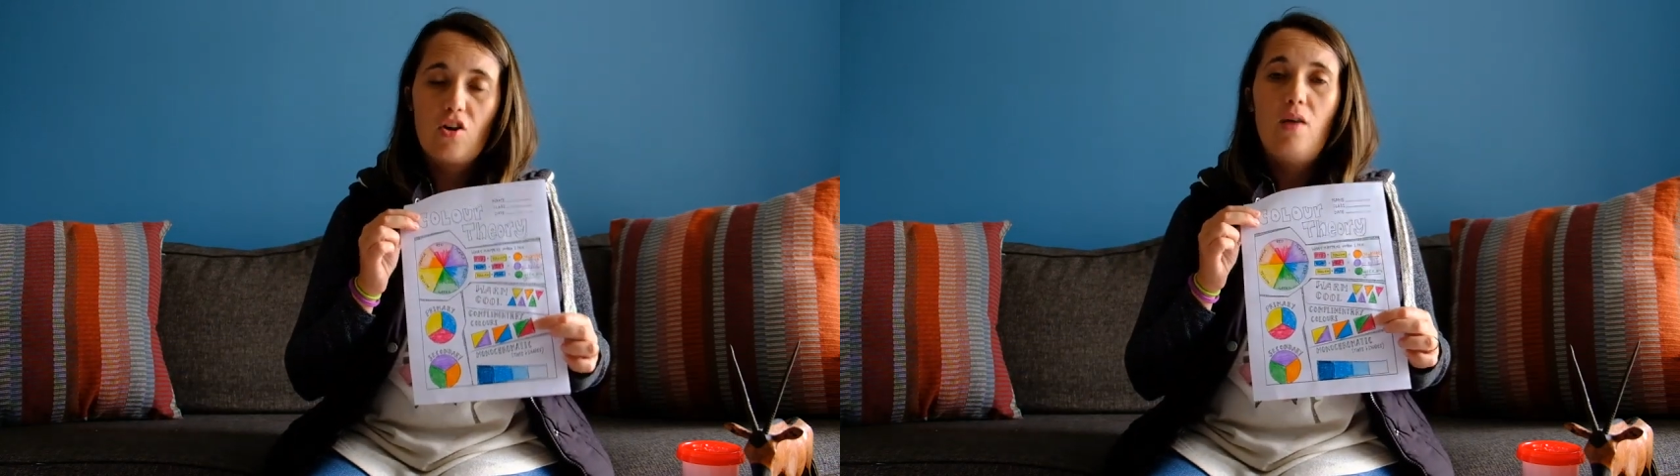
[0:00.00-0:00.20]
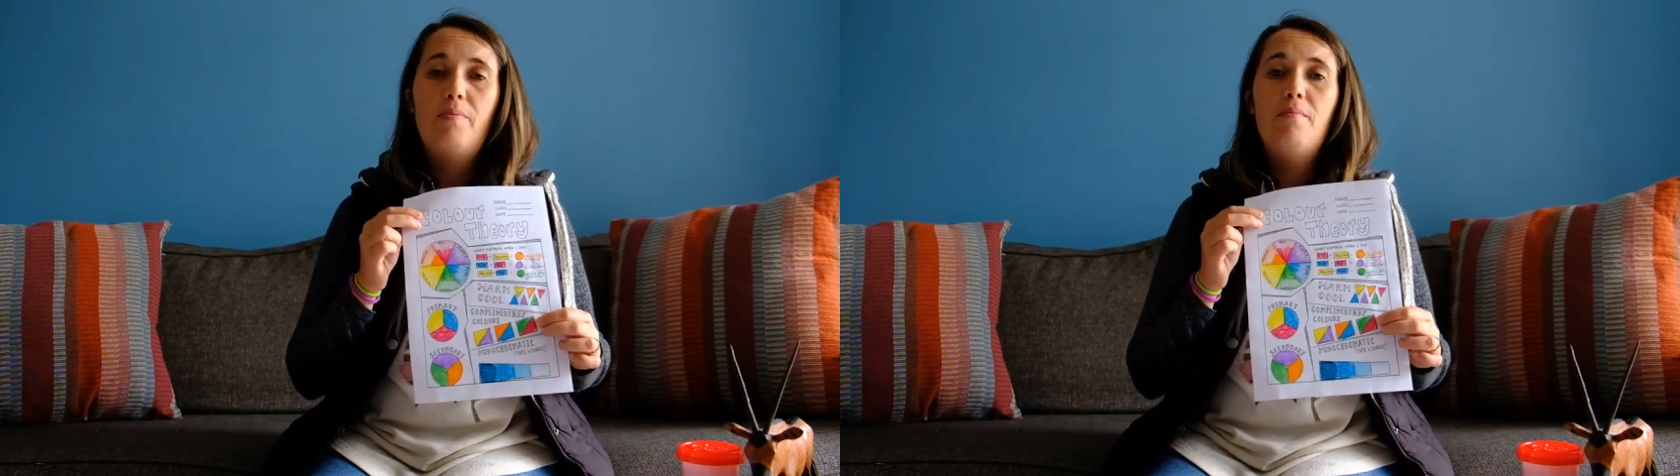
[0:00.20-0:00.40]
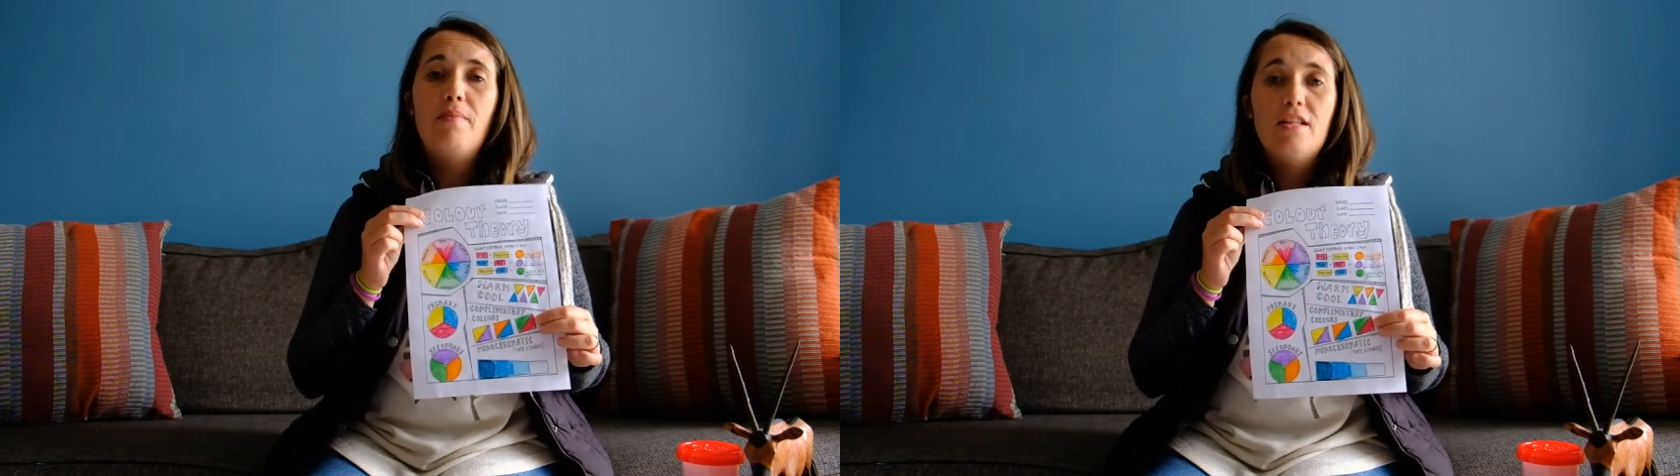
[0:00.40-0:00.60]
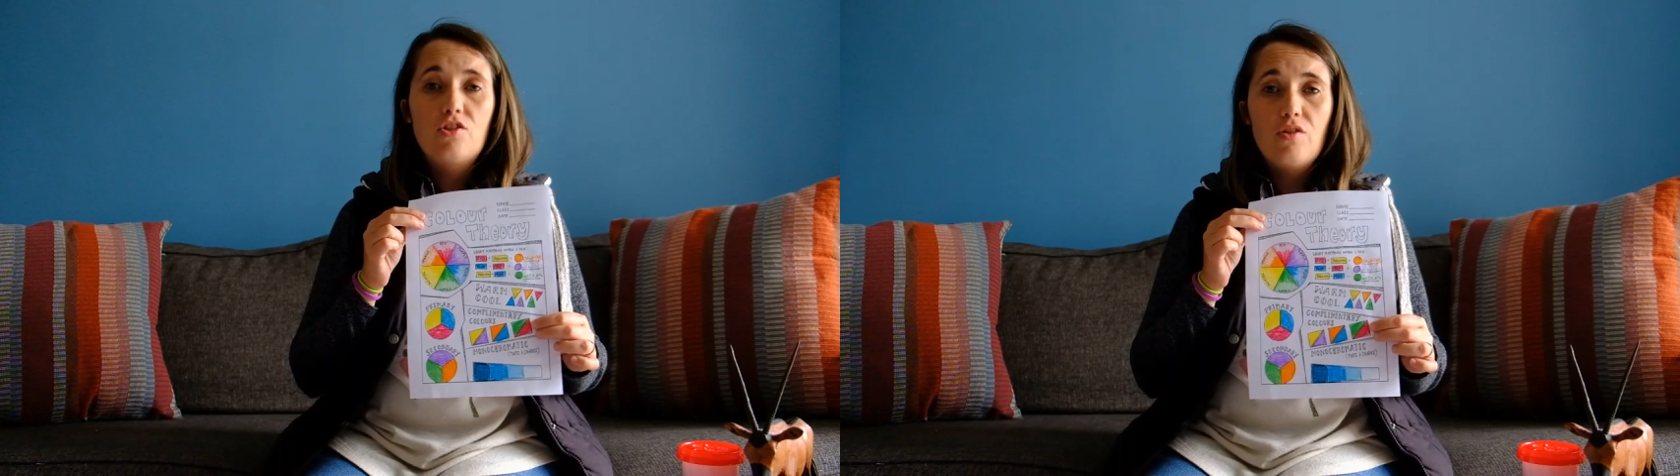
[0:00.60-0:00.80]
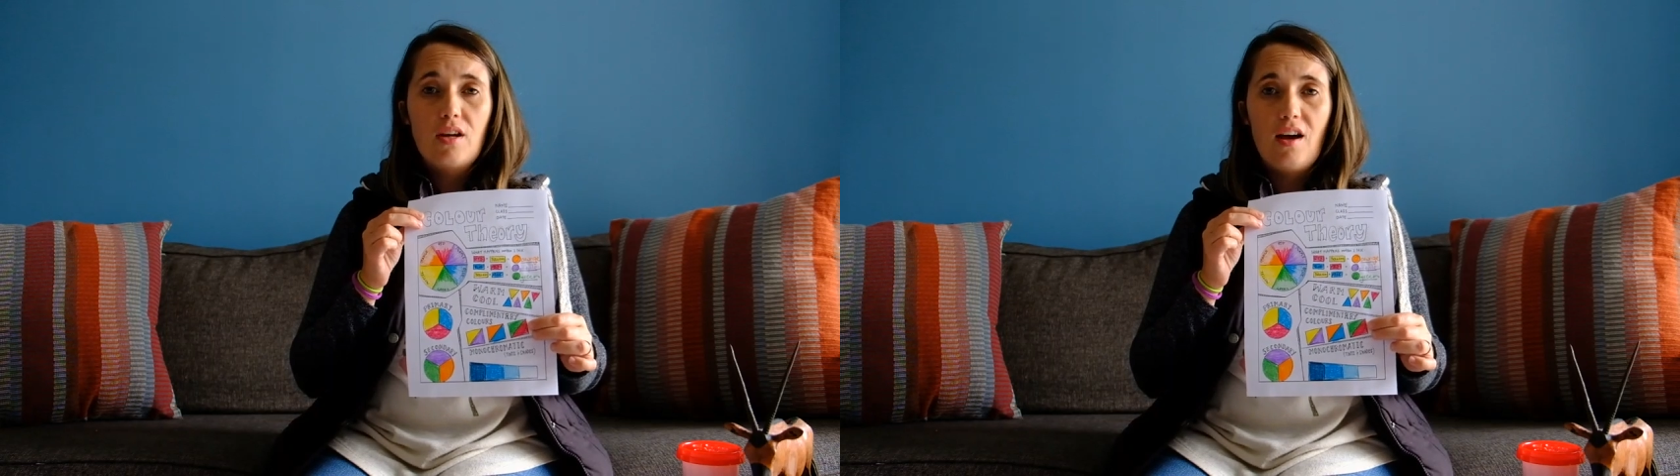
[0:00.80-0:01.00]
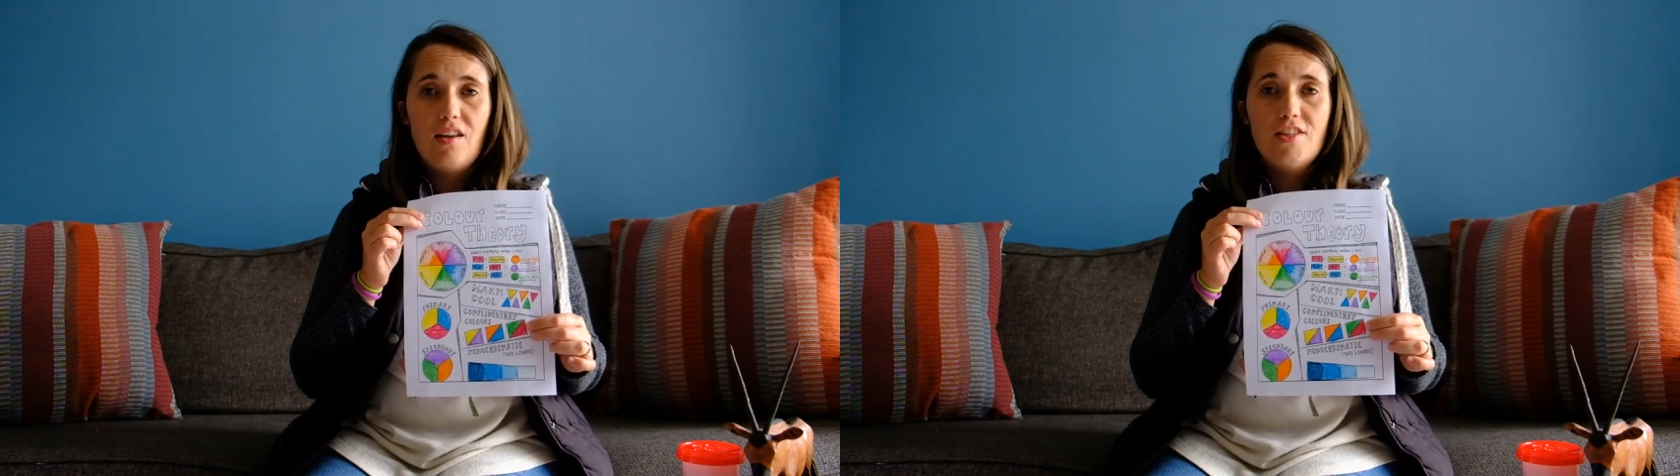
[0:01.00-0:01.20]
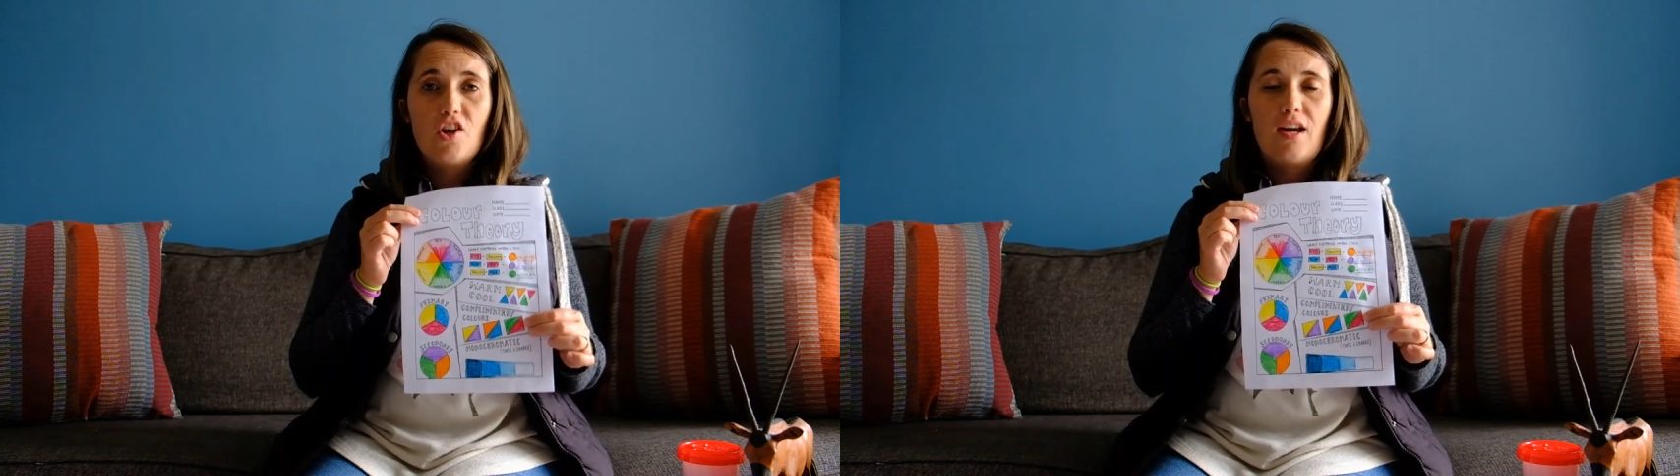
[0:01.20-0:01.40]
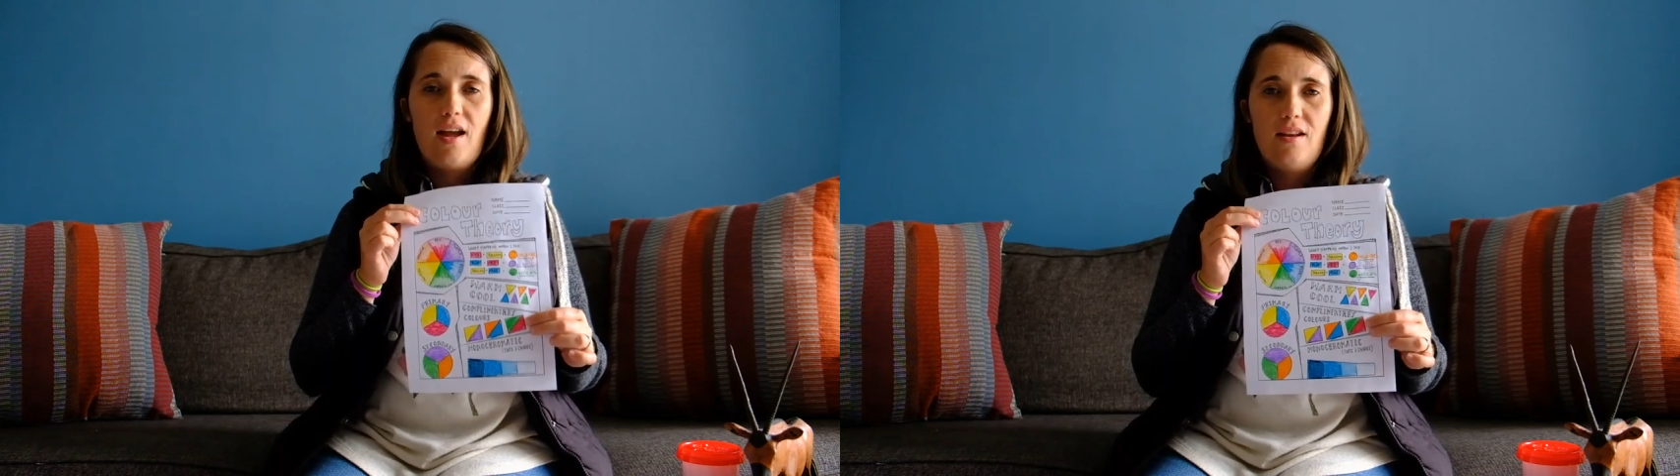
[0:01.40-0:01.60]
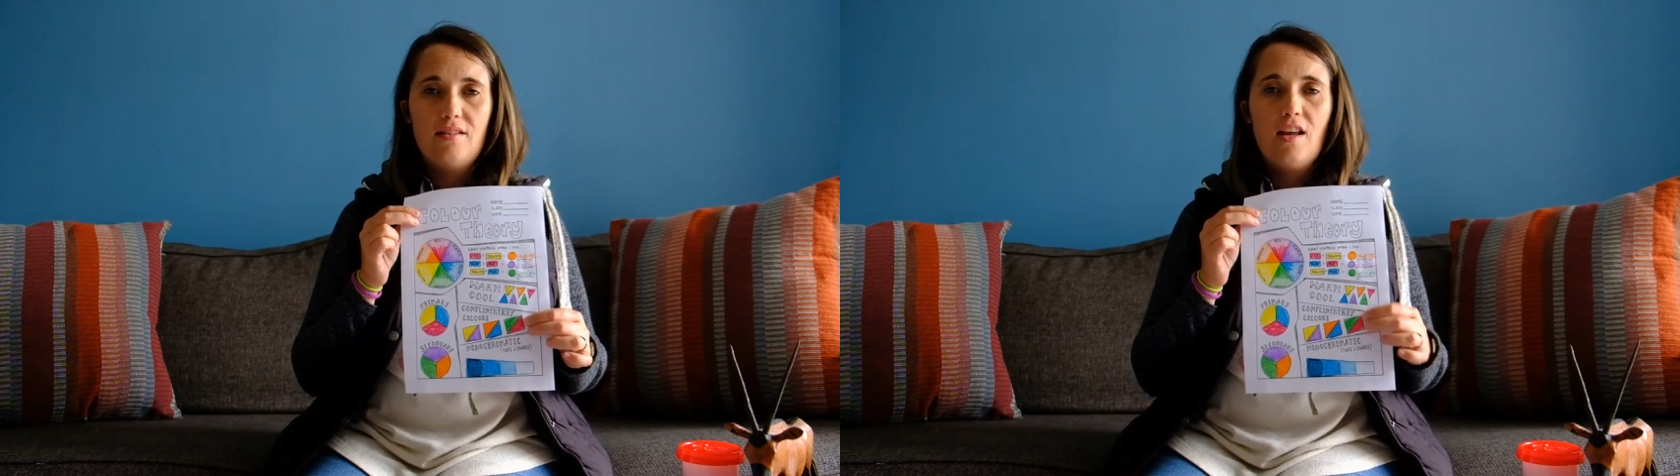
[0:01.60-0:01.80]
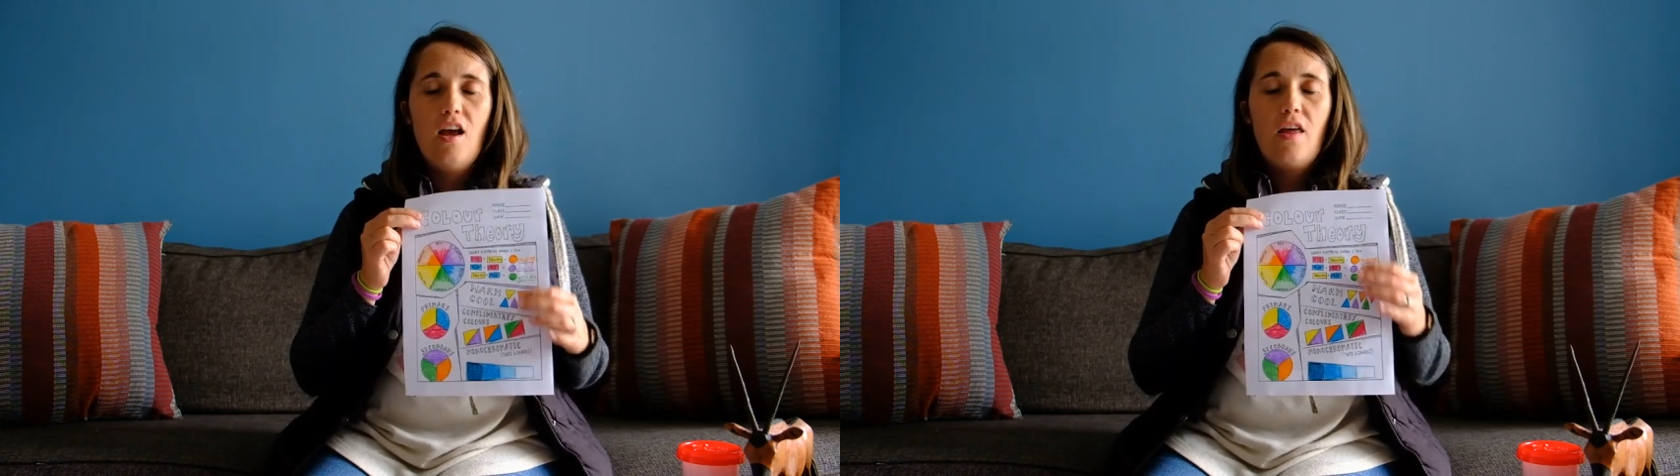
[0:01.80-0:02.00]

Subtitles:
Complementary colors are colors